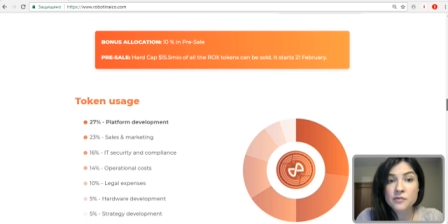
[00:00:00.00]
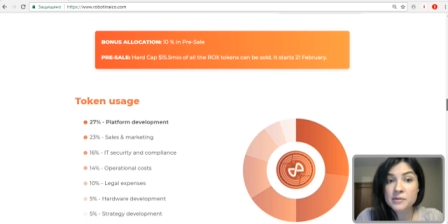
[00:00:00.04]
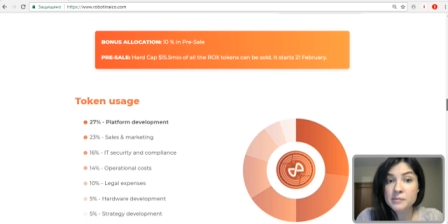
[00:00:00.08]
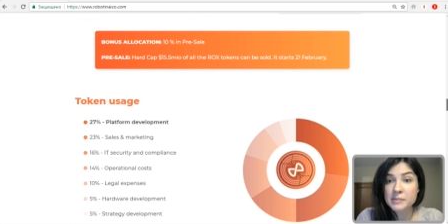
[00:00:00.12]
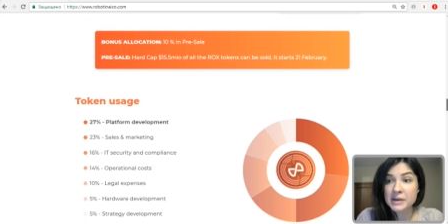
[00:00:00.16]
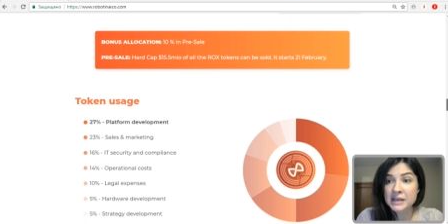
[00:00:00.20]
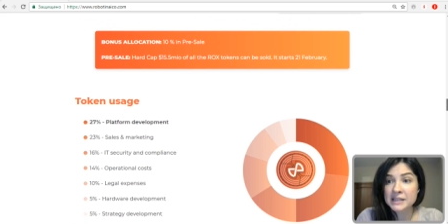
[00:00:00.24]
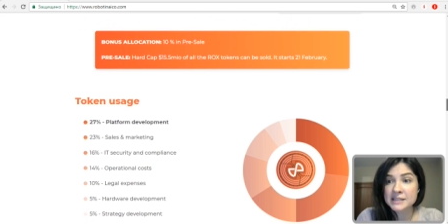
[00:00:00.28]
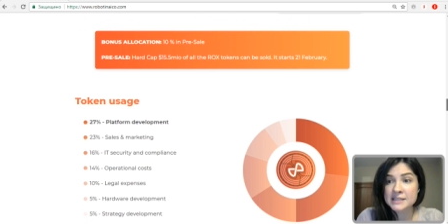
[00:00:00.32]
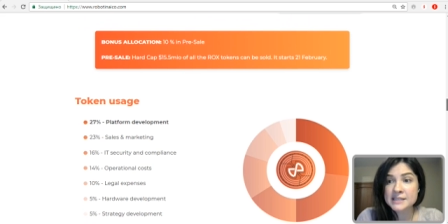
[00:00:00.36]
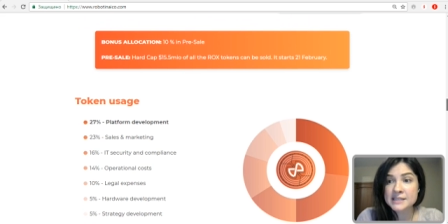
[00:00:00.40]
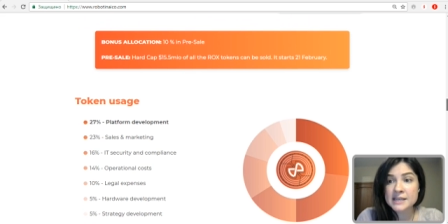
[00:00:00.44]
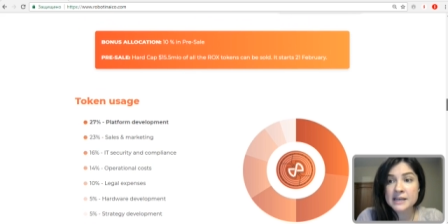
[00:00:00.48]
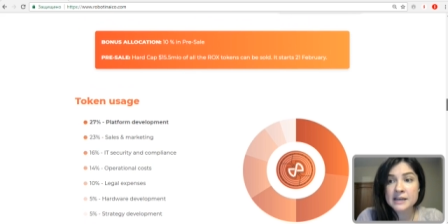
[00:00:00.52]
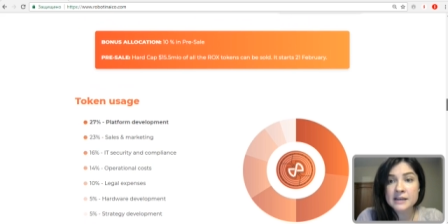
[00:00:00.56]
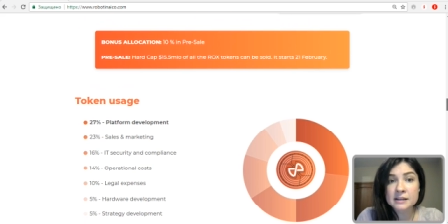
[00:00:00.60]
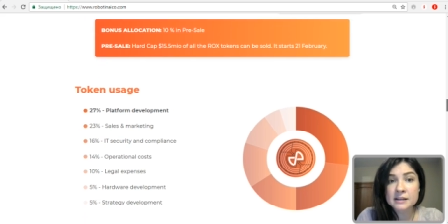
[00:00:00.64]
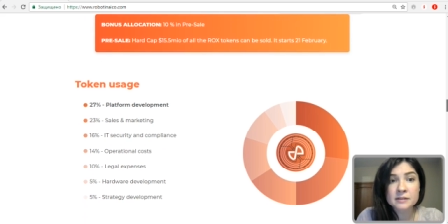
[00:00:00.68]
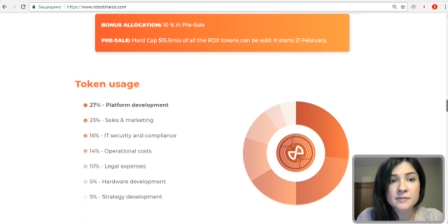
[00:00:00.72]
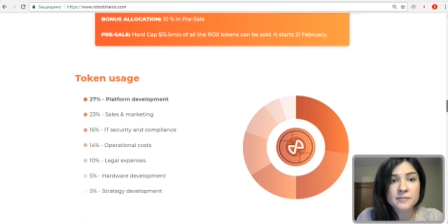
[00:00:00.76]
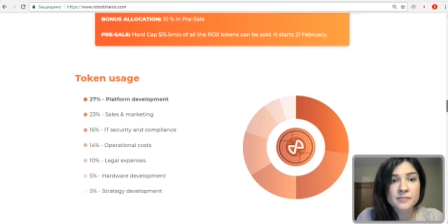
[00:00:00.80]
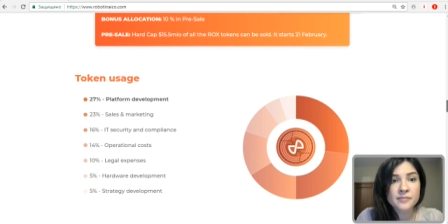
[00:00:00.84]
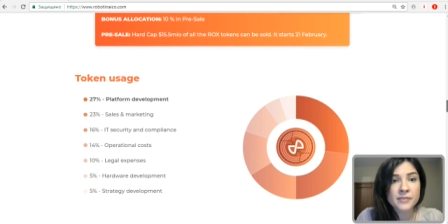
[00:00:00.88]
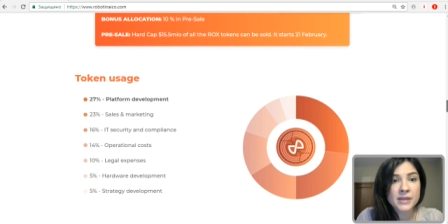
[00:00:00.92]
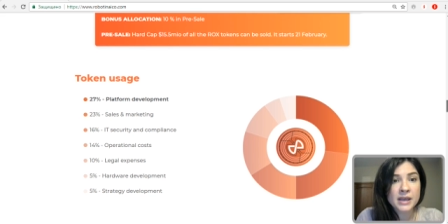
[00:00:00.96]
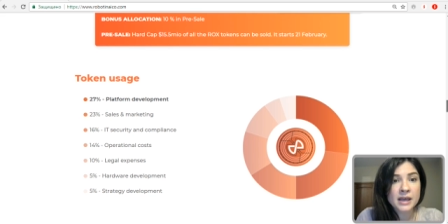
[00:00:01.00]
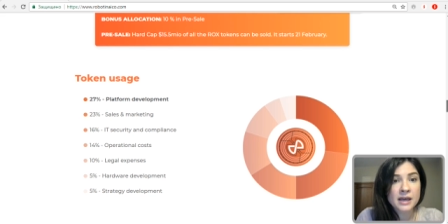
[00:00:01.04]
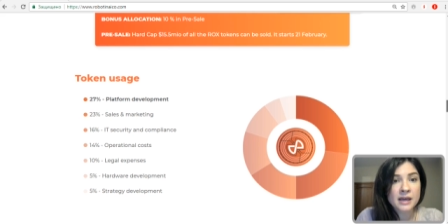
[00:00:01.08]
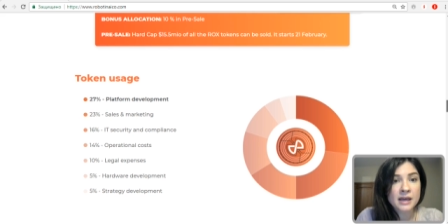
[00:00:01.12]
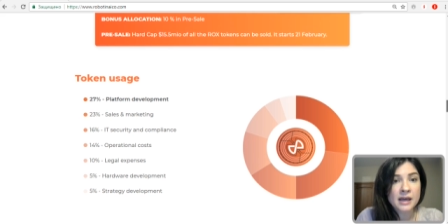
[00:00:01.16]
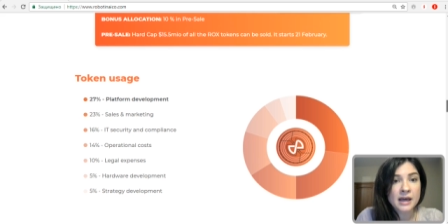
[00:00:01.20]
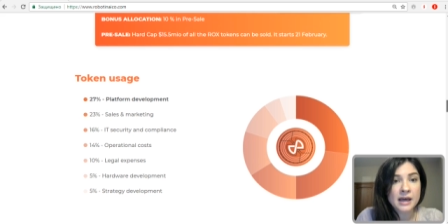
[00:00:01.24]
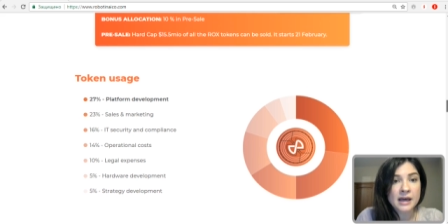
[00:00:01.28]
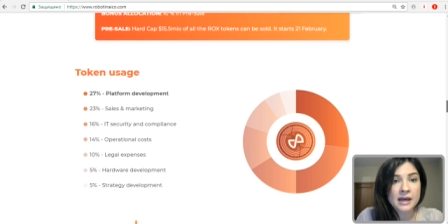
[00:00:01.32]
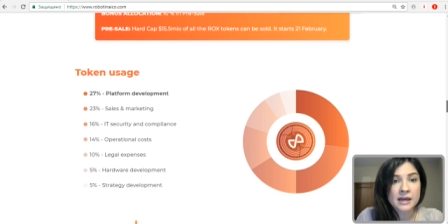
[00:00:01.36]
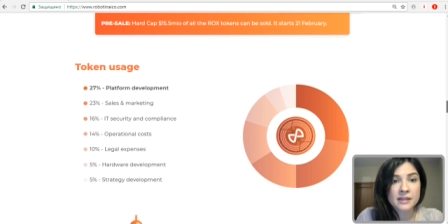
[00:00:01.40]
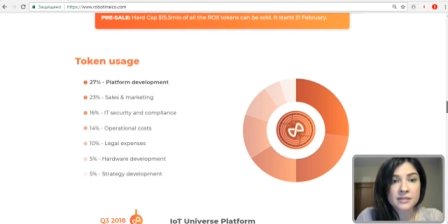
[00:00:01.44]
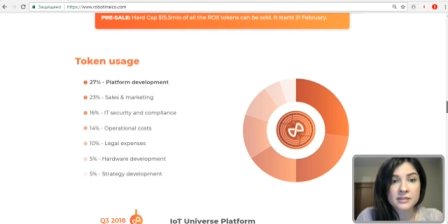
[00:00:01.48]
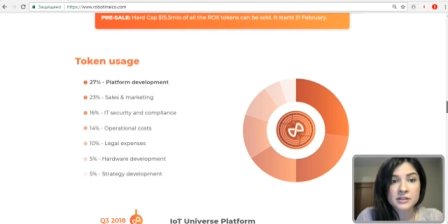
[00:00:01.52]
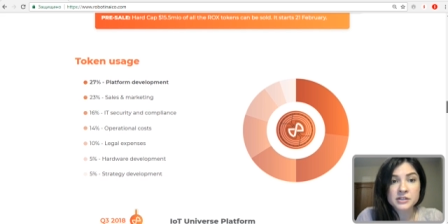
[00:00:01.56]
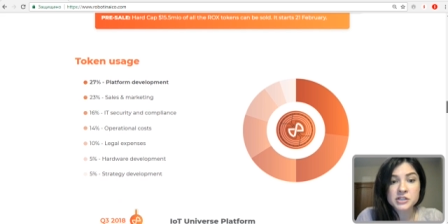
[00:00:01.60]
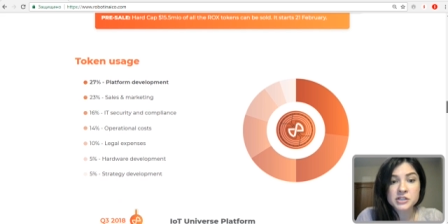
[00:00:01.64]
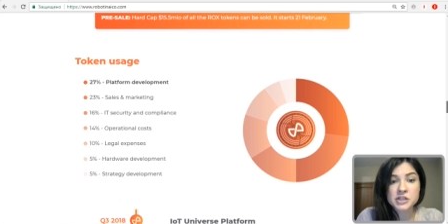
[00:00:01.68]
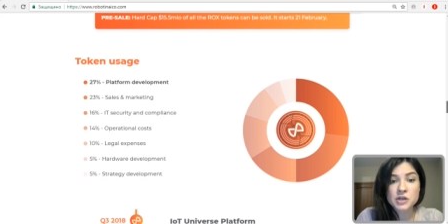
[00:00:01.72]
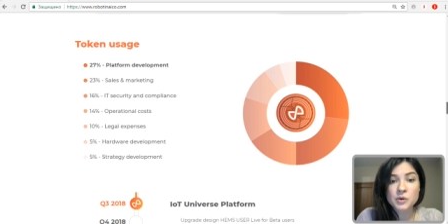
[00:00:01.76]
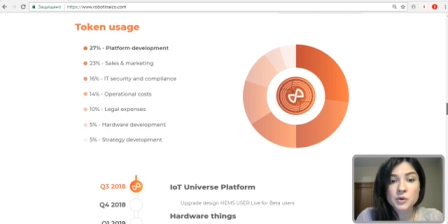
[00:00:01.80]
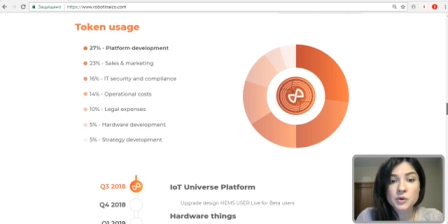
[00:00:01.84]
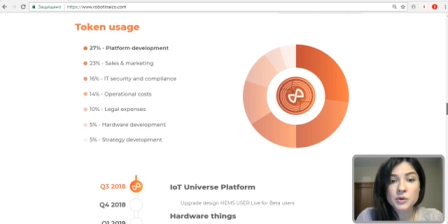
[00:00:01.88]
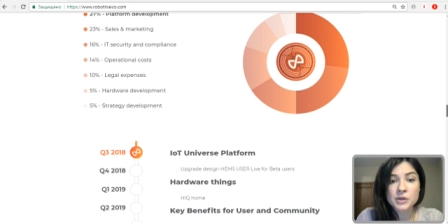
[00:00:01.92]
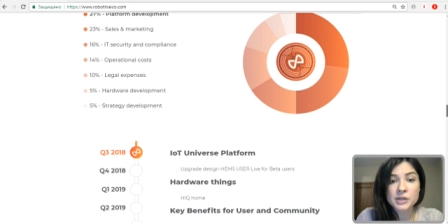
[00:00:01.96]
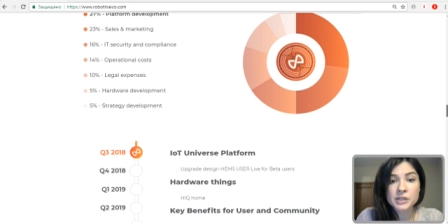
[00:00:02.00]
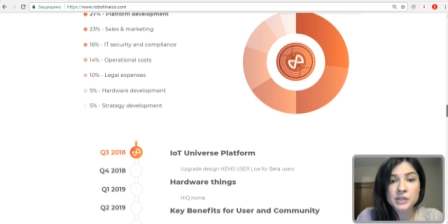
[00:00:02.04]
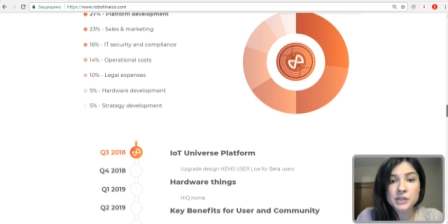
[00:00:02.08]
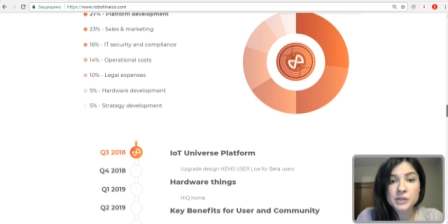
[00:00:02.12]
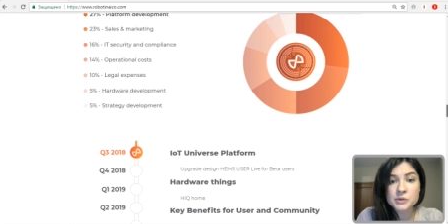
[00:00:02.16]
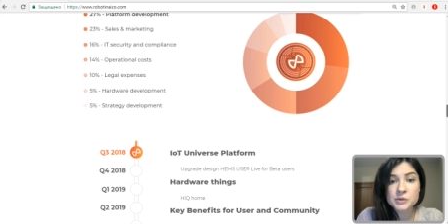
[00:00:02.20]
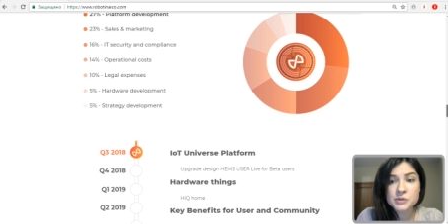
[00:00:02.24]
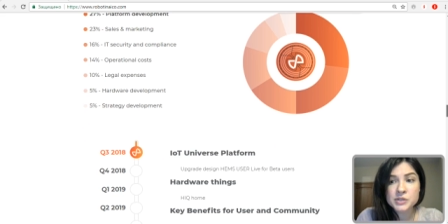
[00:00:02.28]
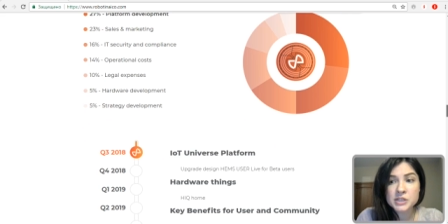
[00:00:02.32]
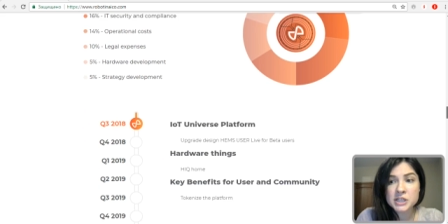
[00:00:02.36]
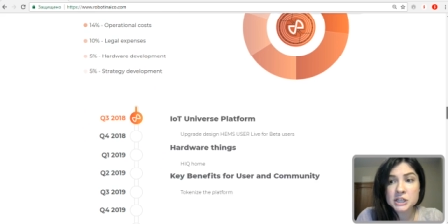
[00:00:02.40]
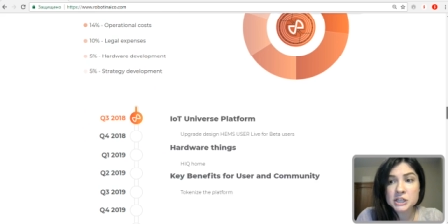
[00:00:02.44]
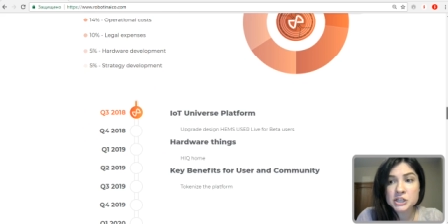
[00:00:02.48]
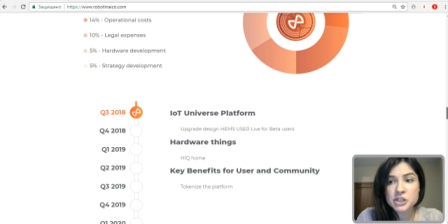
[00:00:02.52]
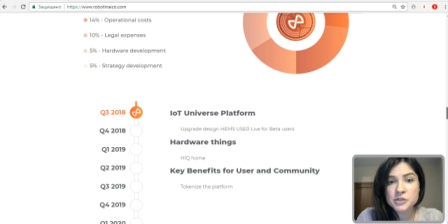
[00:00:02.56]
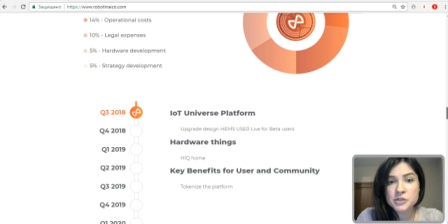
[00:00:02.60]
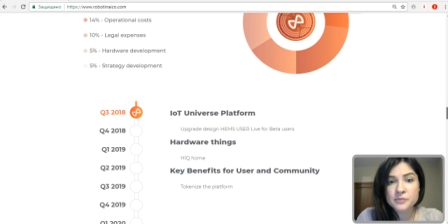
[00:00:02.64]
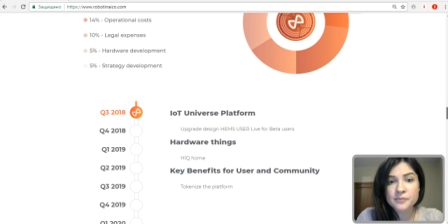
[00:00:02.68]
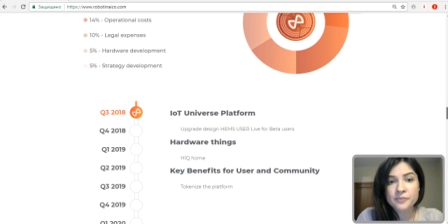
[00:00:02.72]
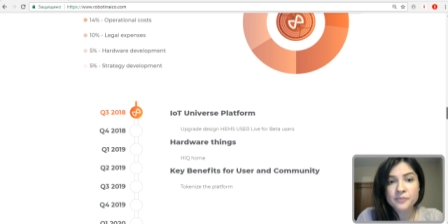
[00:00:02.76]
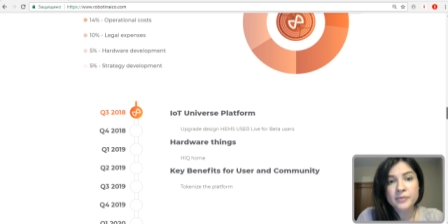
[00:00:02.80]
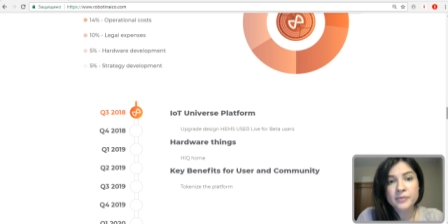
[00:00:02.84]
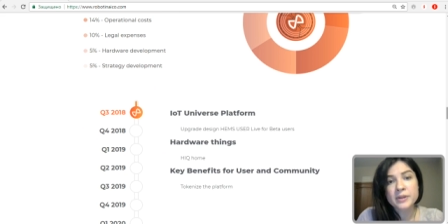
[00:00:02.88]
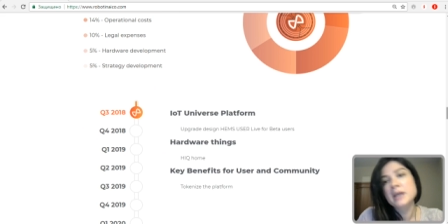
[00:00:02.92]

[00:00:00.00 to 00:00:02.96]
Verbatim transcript: the main sale, and the token usage.